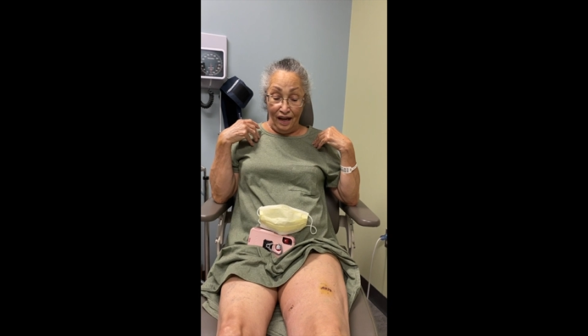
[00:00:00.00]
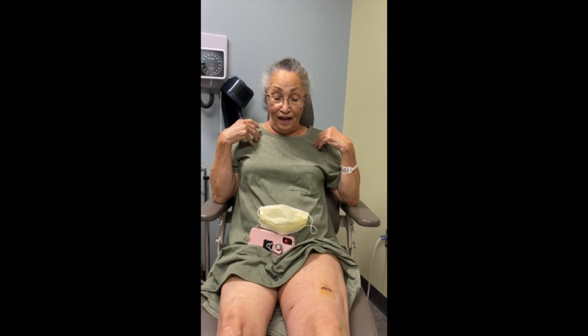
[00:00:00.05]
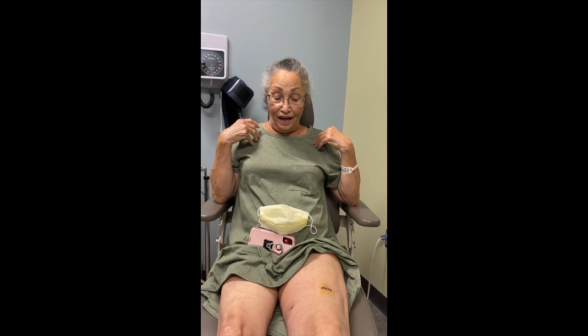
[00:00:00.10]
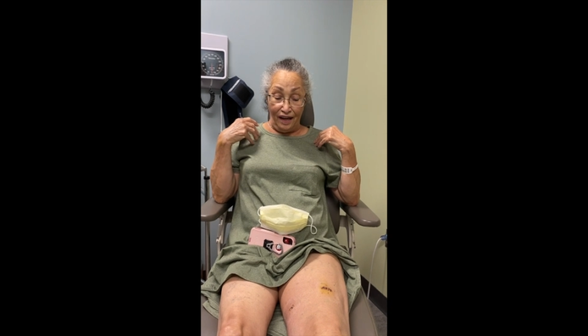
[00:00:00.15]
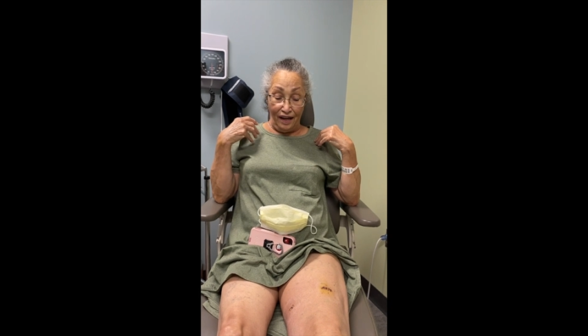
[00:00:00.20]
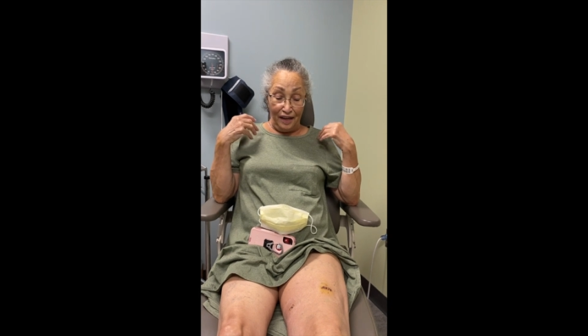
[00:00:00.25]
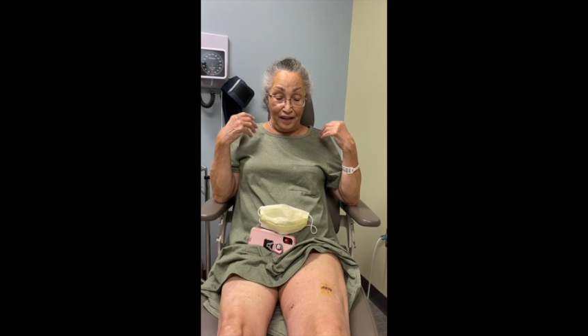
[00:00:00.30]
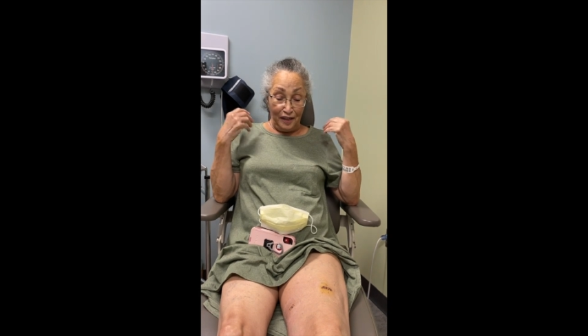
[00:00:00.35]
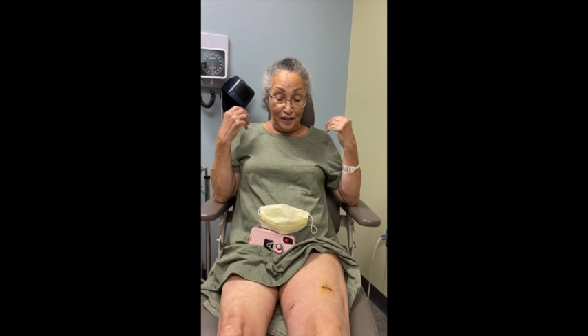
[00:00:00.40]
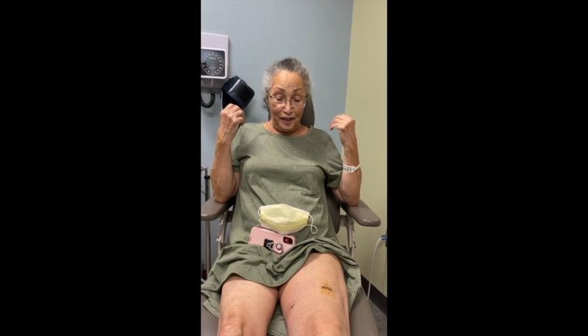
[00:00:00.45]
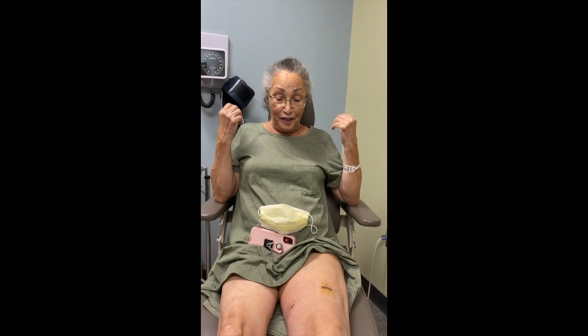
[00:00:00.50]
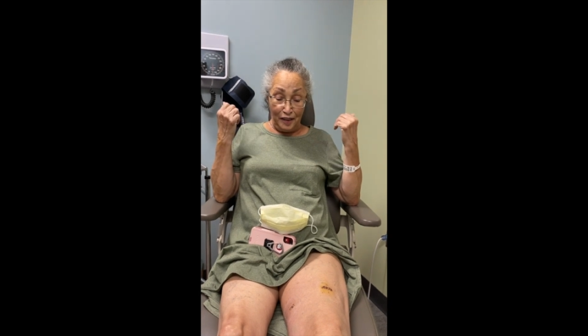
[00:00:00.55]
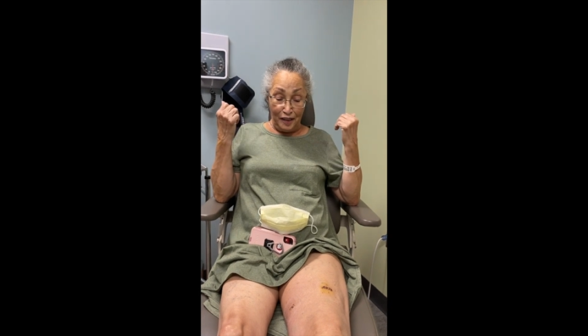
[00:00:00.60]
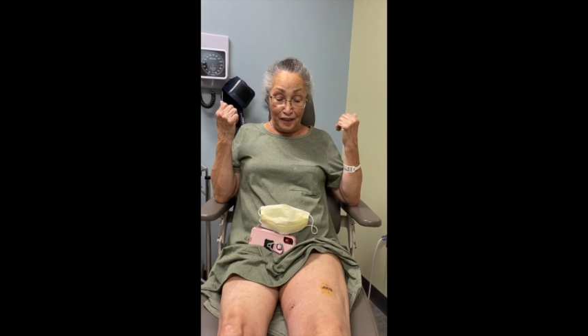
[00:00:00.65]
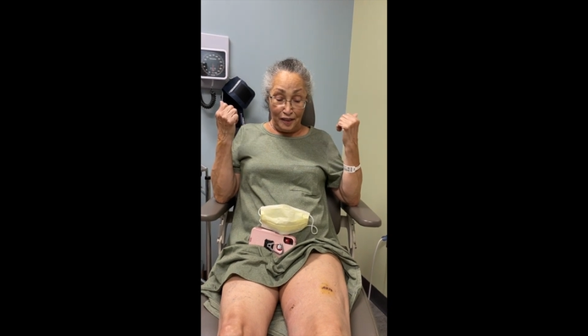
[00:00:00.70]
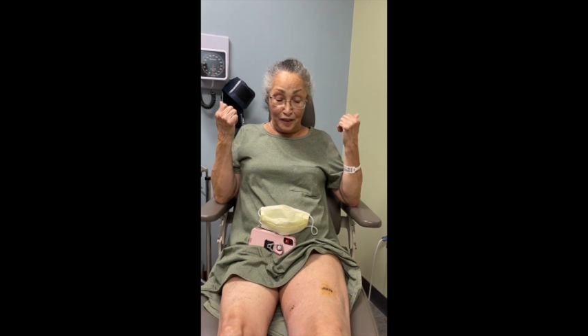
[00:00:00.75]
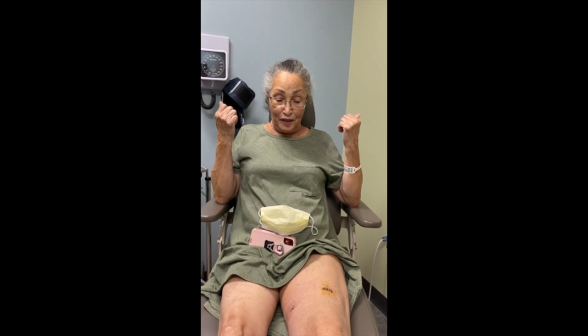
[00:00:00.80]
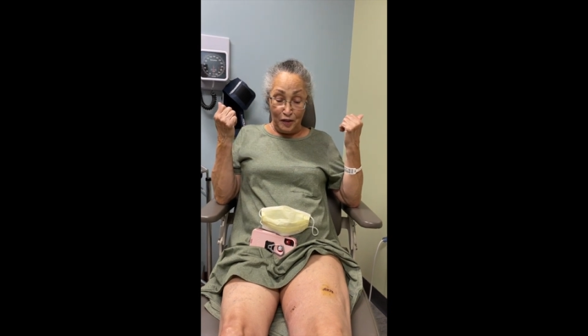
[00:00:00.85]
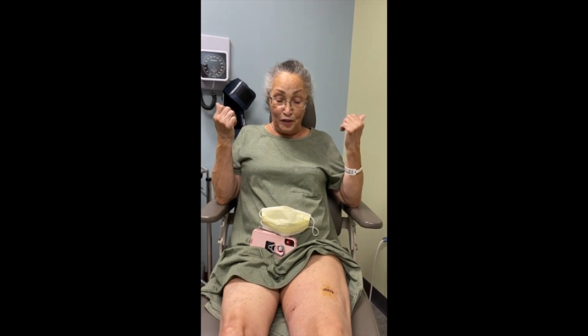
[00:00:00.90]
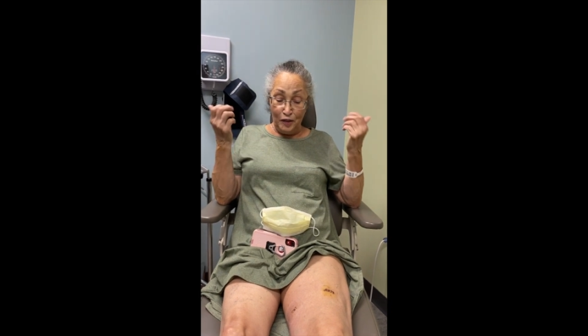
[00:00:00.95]
I
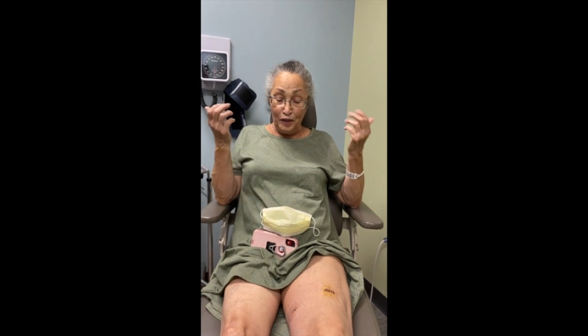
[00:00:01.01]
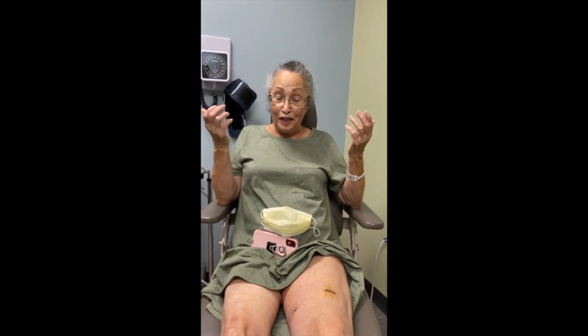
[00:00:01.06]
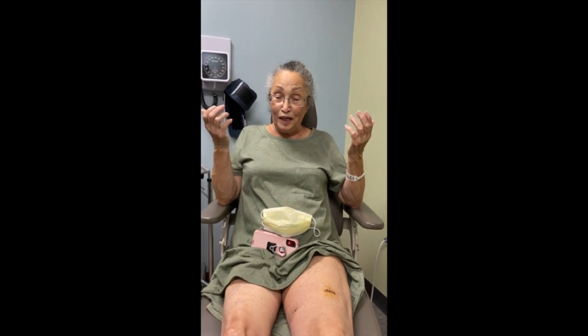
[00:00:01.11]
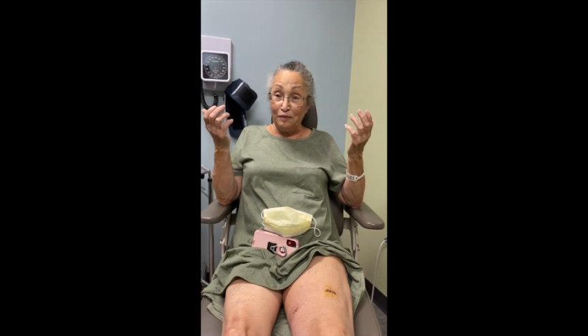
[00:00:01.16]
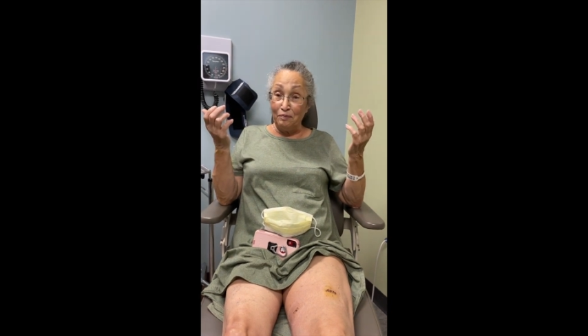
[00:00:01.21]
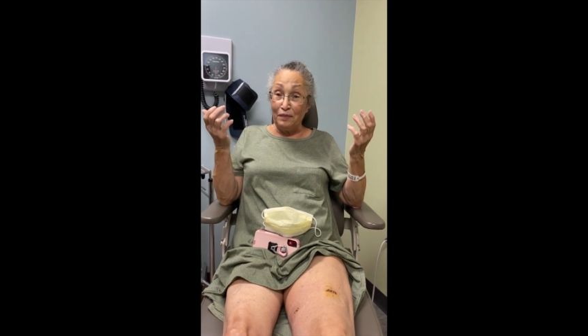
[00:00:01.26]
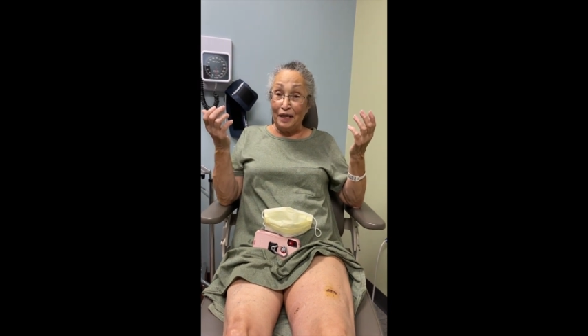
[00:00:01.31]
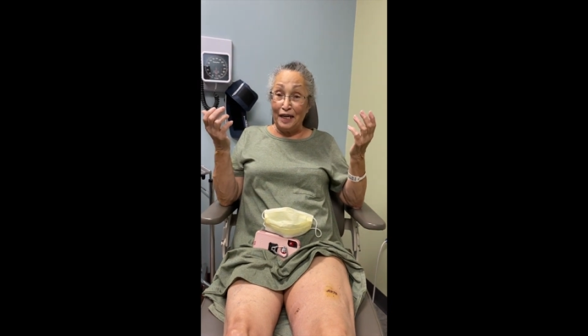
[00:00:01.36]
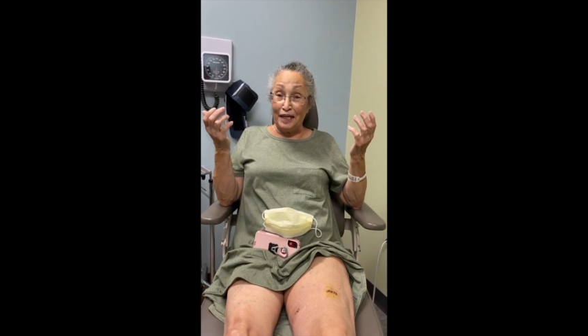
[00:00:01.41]
can look at my